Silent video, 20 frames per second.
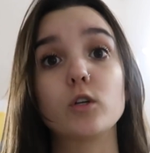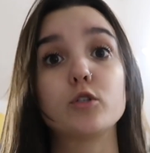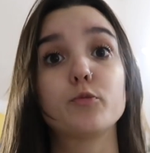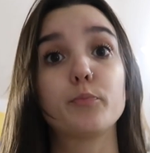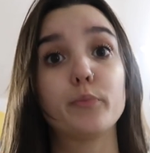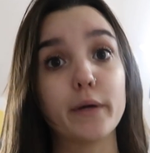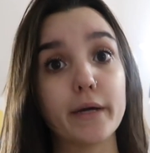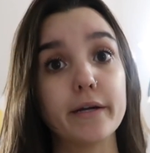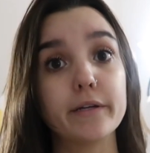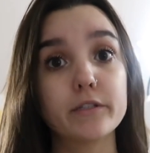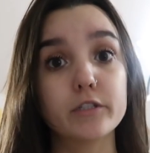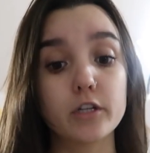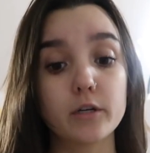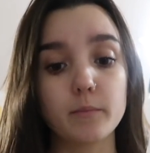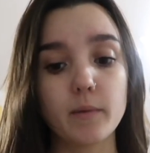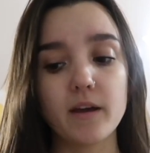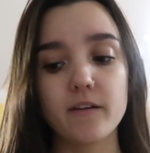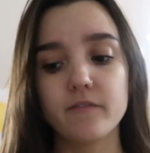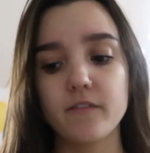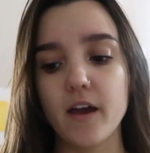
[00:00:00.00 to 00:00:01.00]
which brands
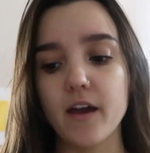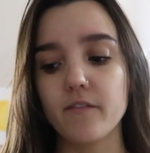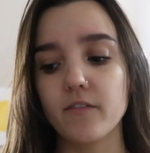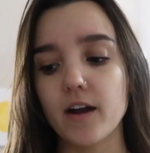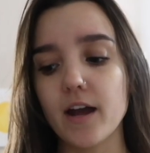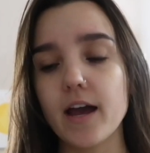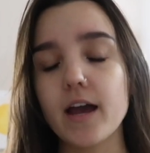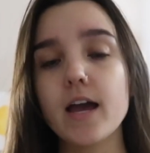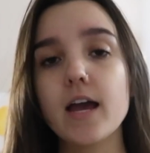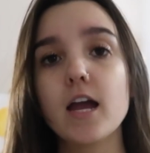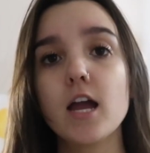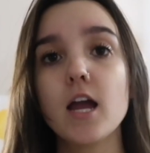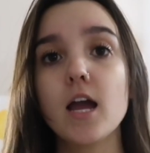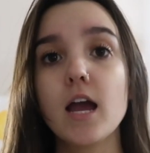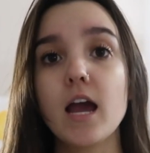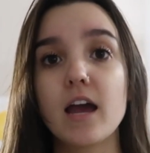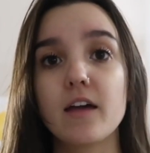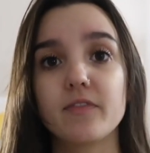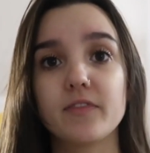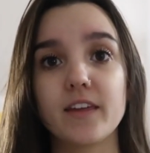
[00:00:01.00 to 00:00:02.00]
are my favorite,
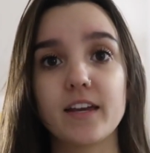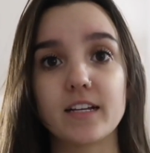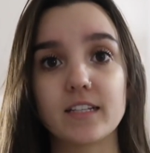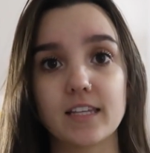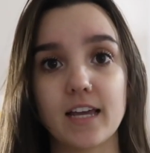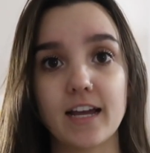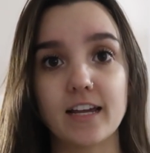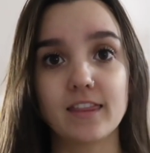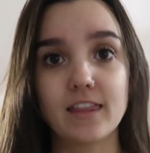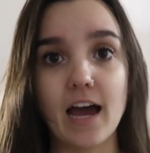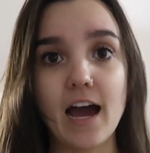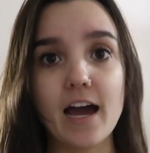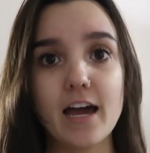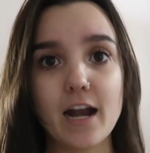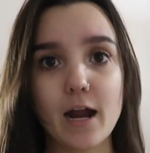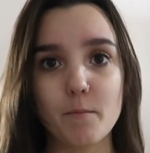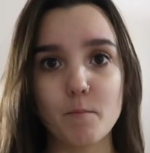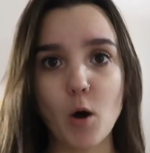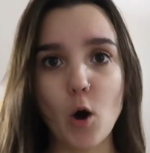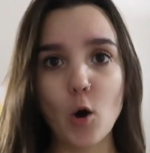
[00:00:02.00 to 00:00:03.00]
and things like
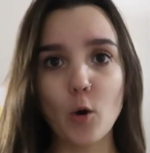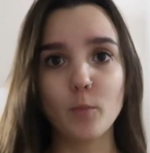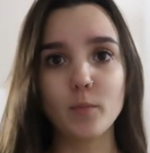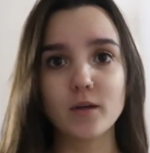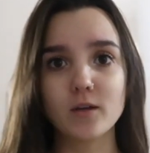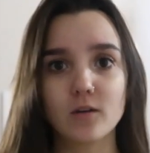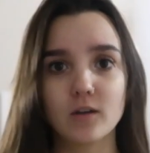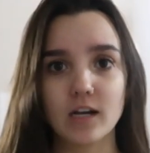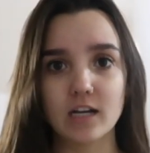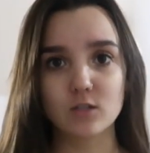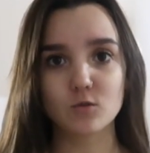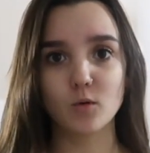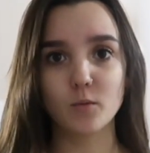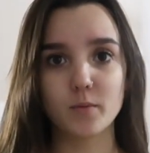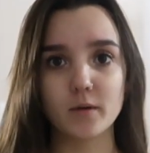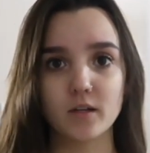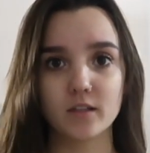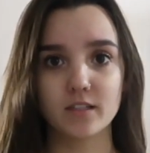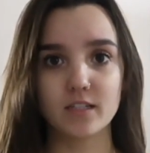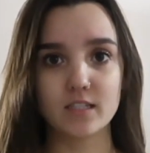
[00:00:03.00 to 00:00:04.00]
that. I'm hoping you guys will
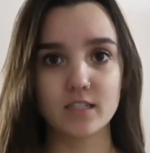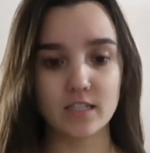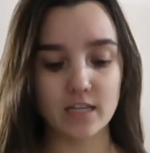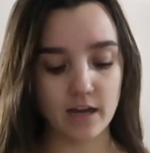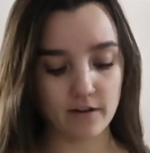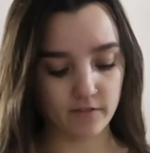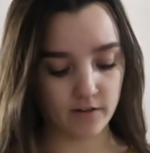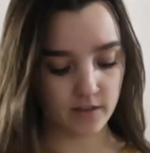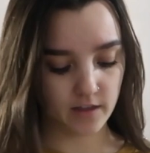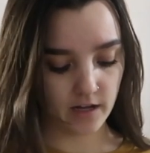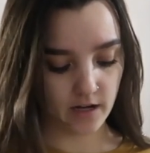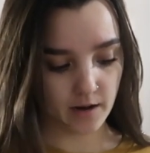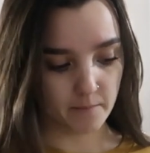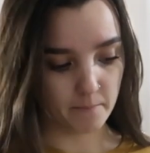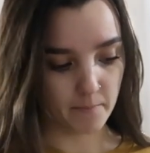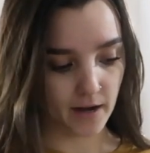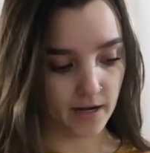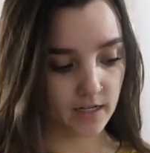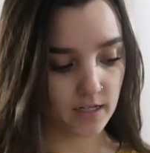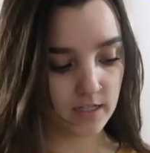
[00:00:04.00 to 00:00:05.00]
be able to see everything. I
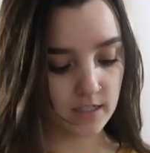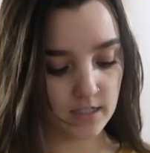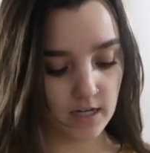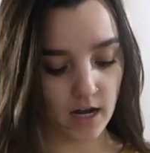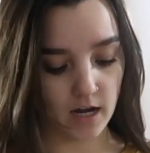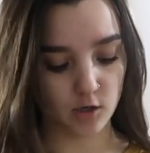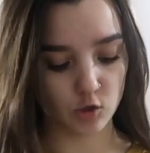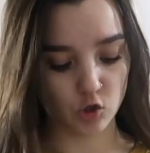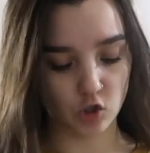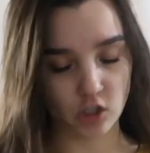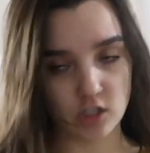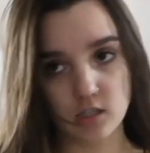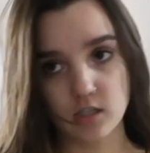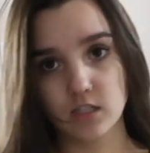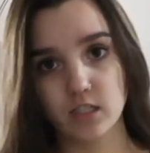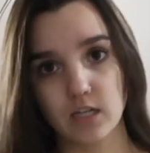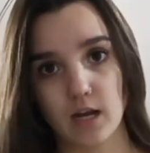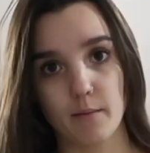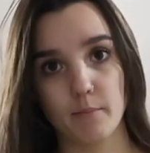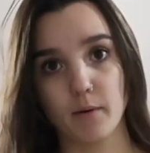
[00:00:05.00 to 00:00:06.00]
might need to actually
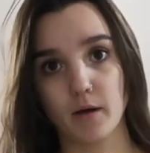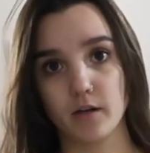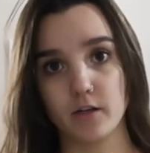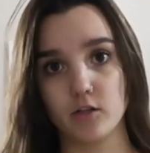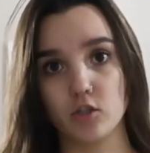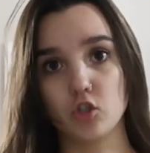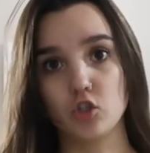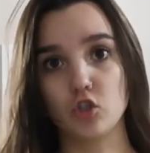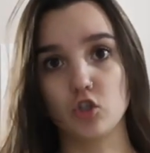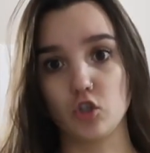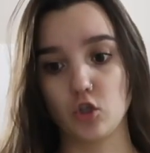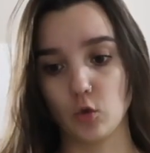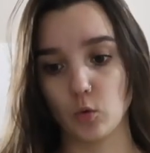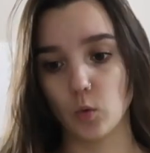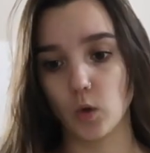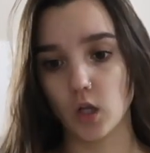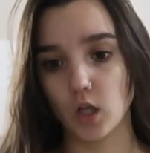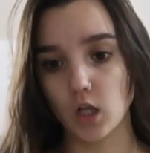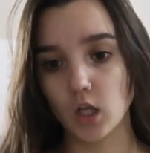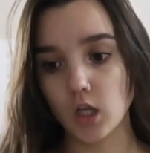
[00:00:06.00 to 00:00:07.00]
step on a
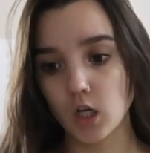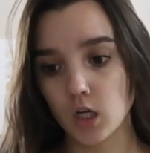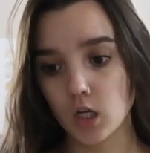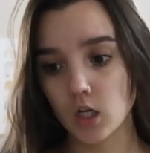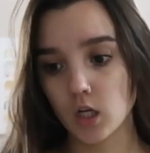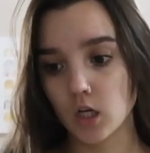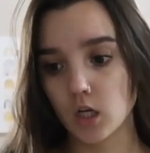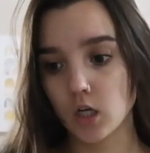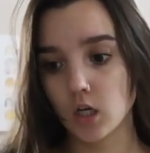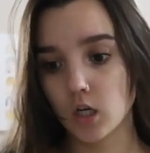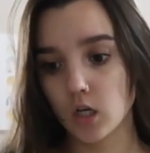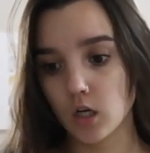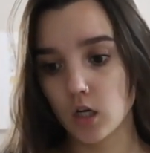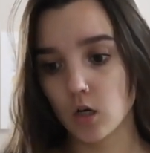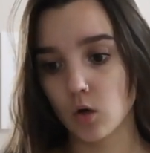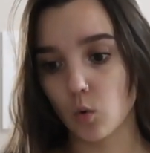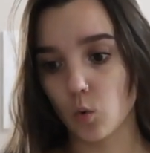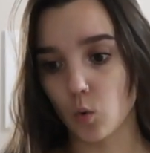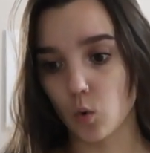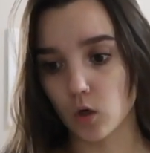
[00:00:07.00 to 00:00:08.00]
stool
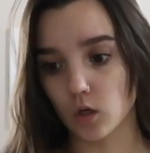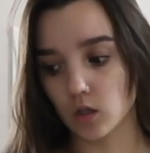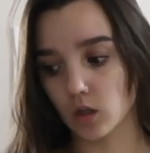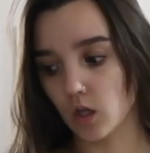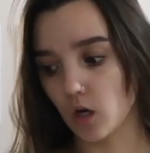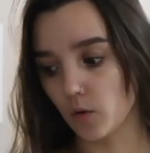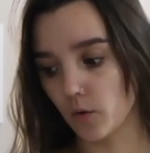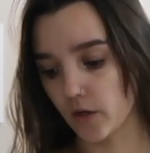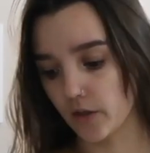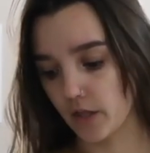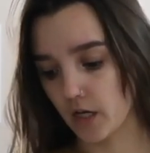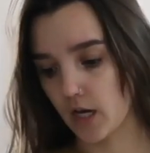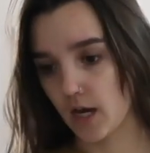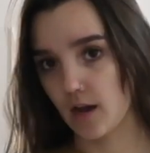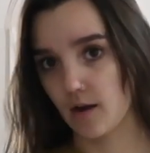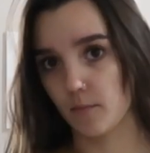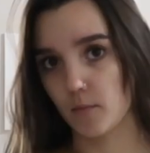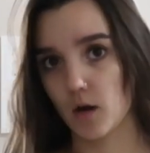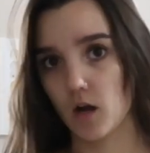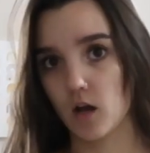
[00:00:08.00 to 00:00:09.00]
or lower the
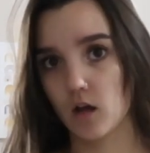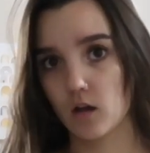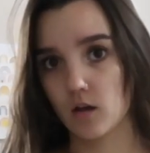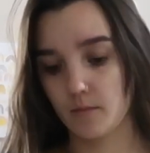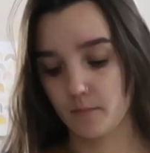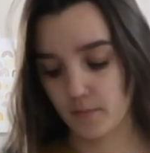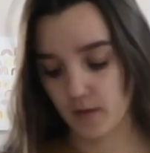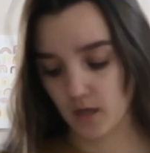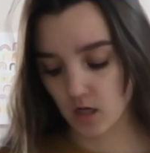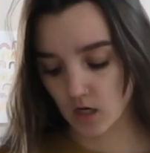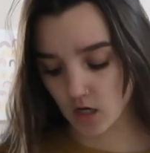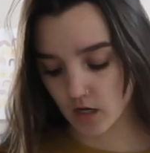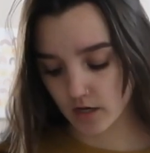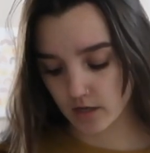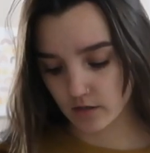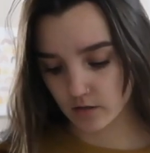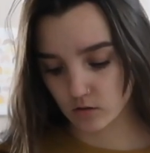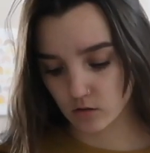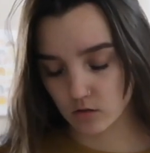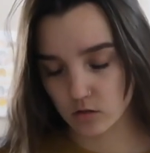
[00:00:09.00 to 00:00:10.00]
camera
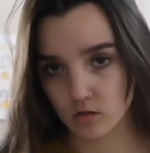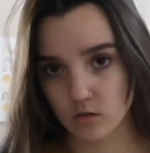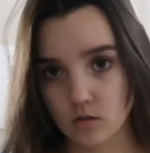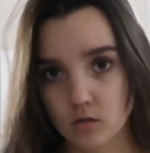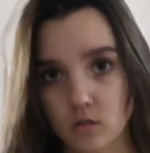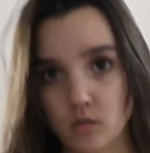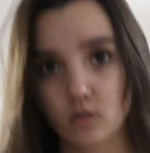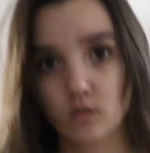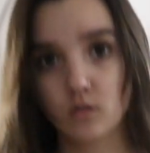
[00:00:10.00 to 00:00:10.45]
because...